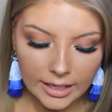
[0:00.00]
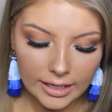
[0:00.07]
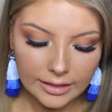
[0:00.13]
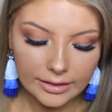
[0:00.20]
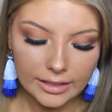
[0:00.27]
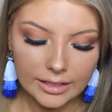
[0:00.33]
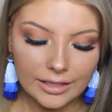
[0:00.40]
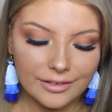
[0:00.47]

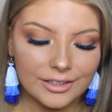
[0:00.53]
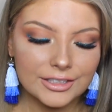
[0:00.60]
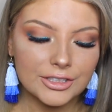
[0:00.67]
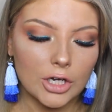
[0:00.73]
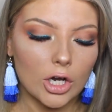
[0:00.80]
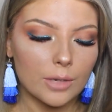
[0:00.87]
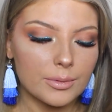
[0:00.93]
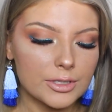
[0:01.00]
And then the
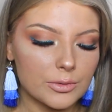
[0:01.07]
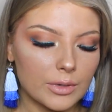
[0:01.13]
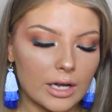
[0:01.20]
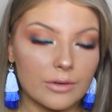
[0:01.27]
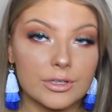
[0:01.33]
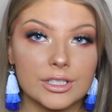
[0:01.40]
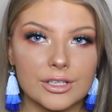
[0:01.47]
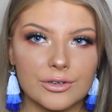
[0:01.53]
top is what
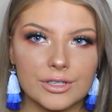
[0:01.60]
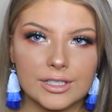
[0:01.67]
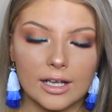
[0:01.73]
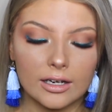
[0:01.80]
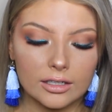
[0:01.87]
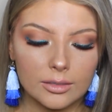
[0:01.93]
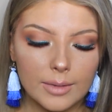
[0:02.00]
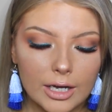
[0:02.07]
I was so
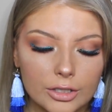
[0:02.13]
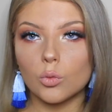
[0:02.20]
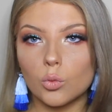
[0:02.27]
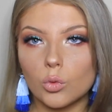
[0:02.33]
excited about.